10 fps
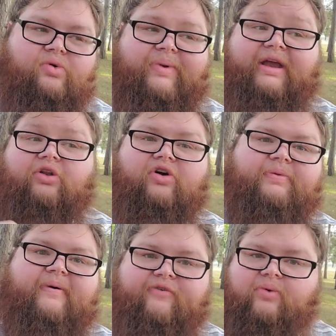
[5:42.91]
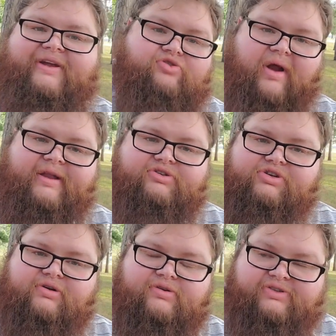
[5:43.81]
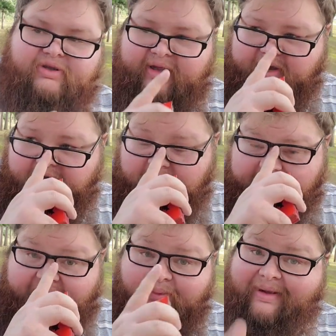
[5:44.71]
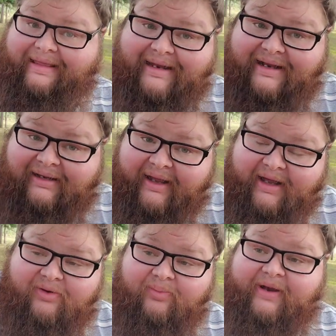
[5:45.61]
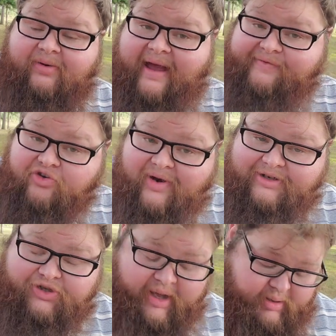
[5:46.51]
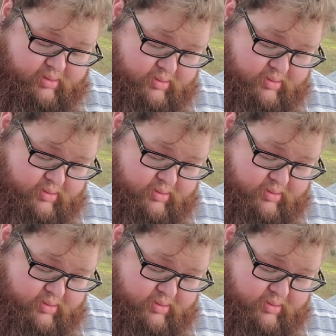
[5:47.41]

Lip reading: We can look before we dredge. So, if we really need a land, we don't have to dredge then.